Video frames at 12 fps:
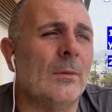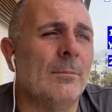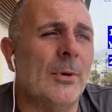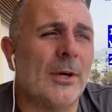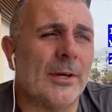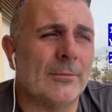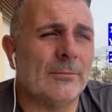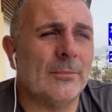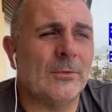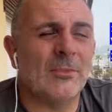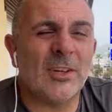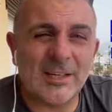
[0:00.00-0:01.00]
But
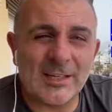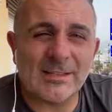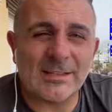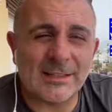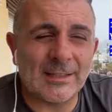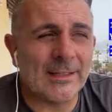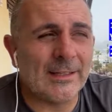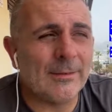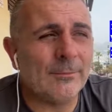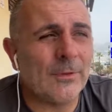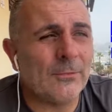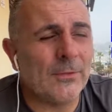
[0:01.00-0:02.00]
realistically,
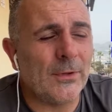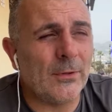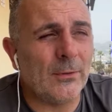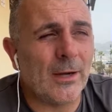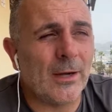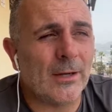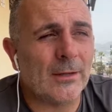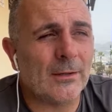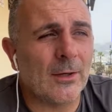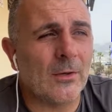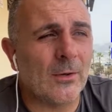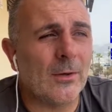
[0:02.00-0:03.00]
if you are
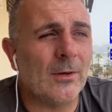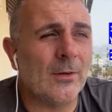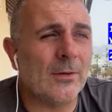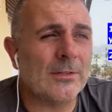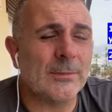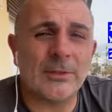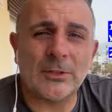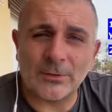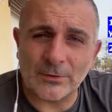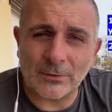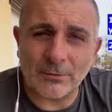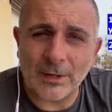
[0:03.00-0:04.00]
going to learn to be good on
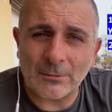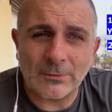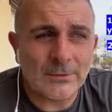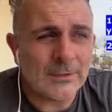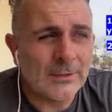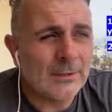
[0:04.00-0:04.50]
the ground,